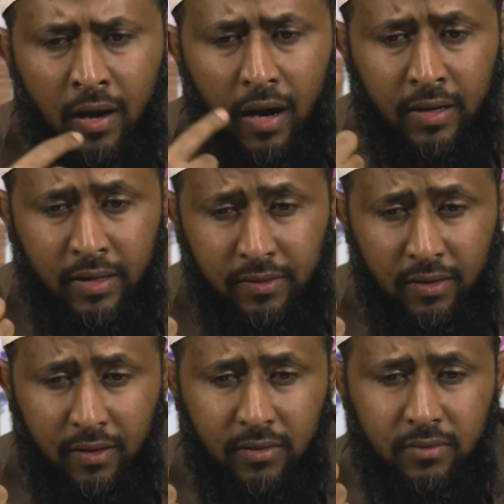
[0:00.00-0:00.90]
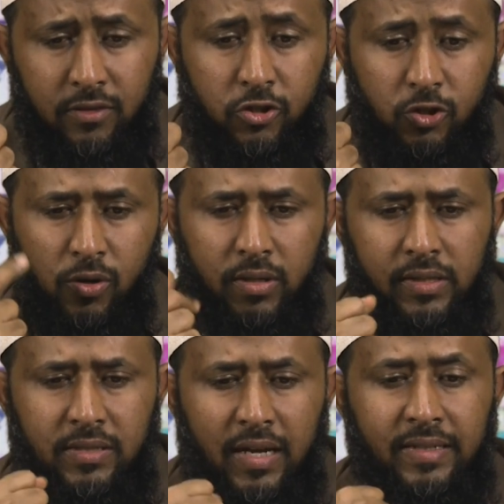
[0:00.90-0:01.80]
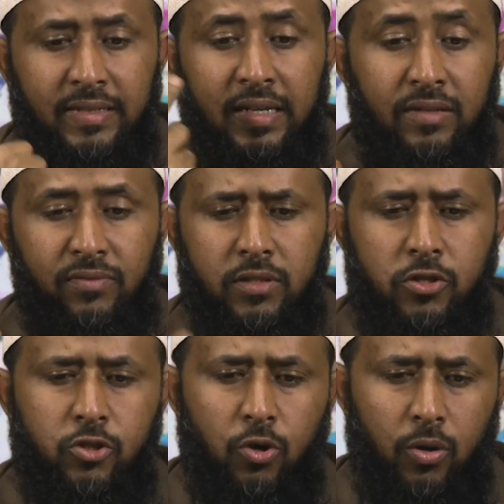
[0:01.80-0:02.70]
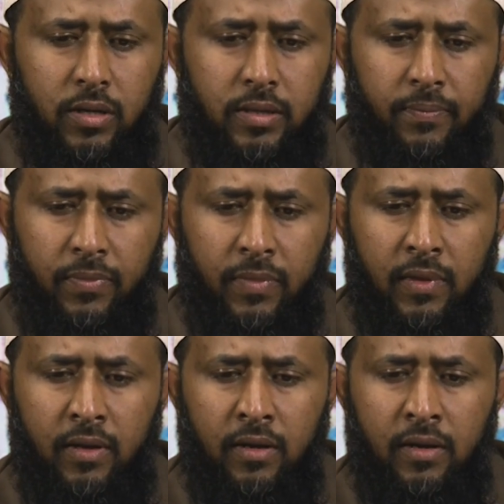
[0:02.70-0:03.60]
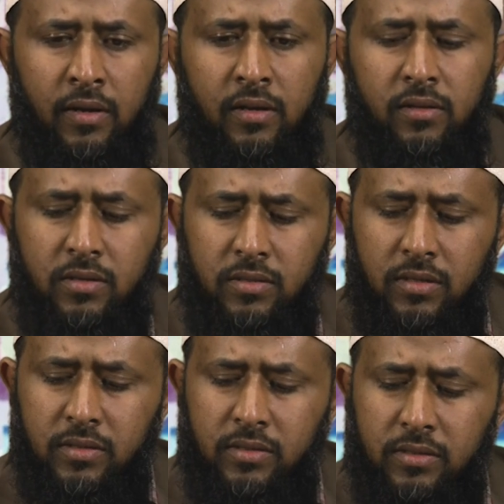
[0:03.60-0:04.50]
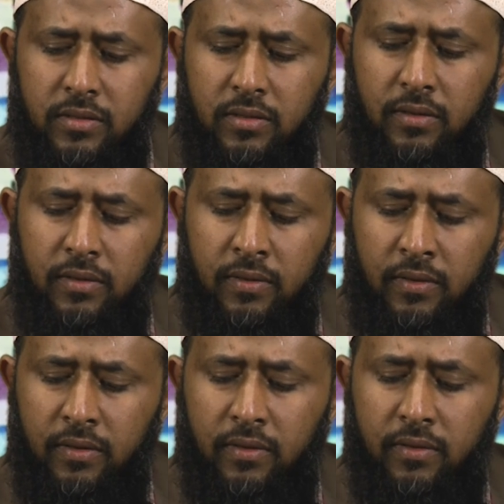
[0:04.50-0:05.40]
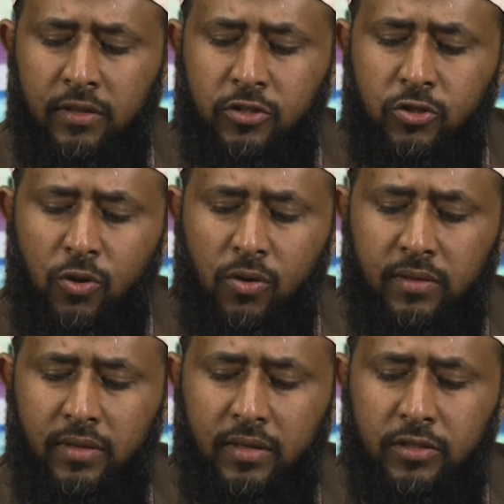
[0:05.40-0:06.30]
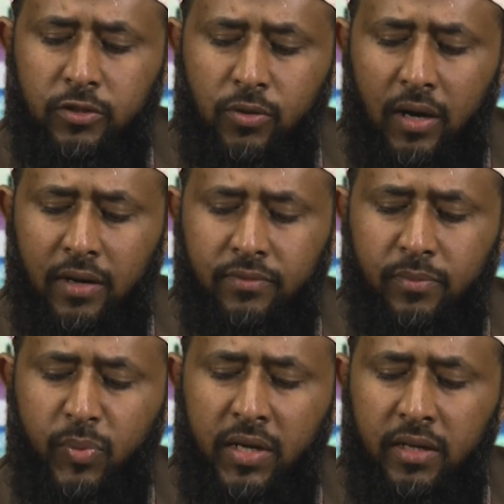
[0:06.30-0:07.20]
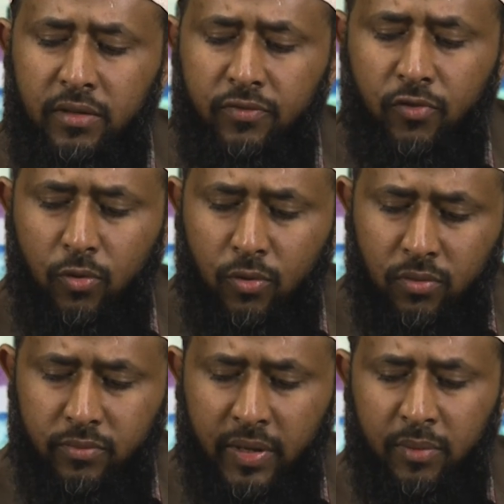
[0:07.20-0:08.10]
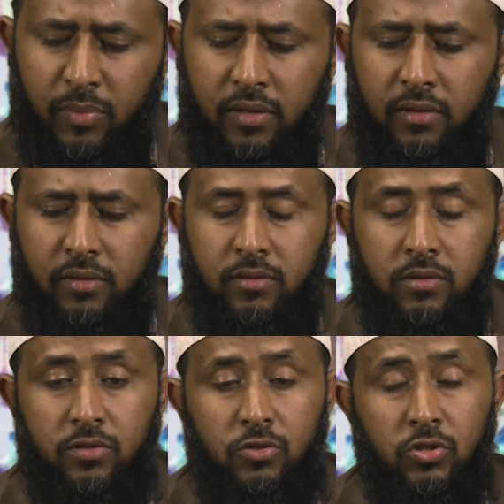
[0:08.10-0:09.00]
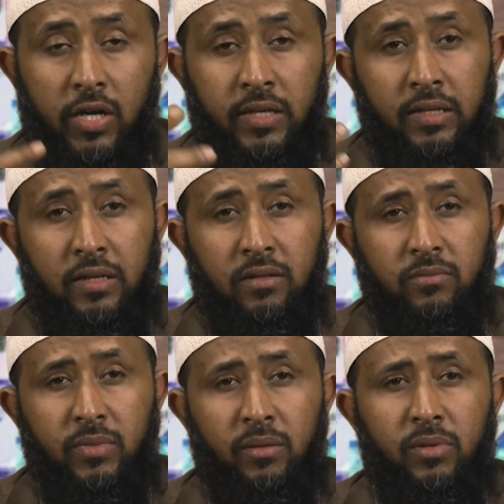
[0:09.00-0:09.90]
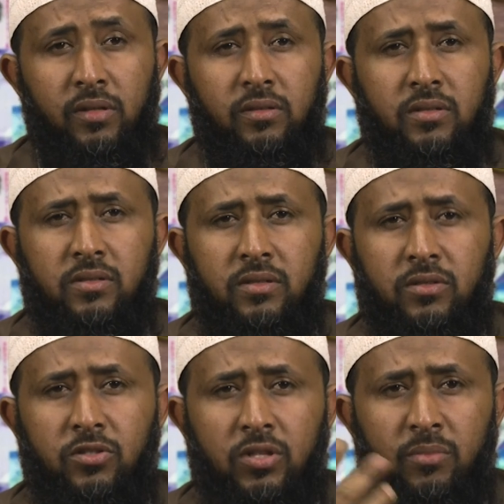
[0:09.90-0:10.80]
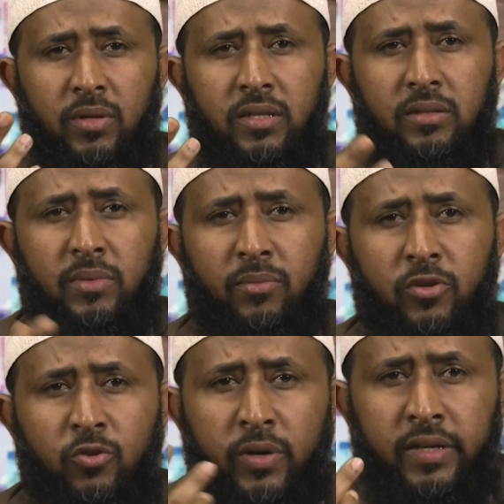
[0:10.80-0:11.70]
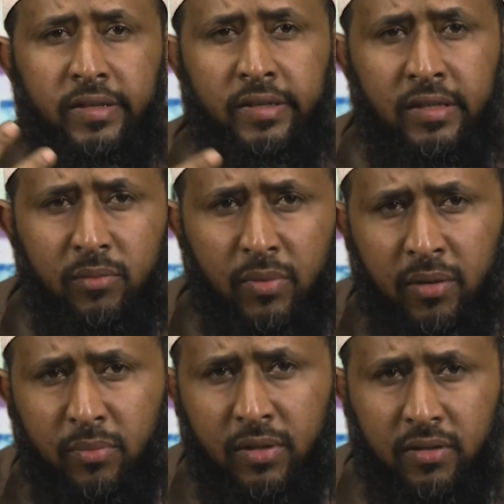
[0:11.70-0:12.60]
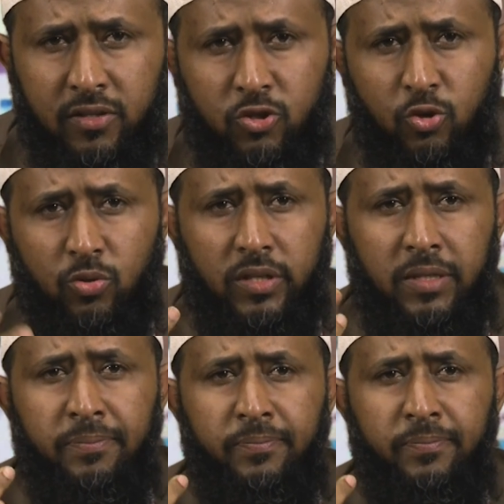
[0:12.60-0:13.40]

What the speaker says: Another stock is undelivered stock. This is the stock that you have paid for. Maybe it is in China, maybe it is in Germany, maybe UAE, maybe it is Turkey,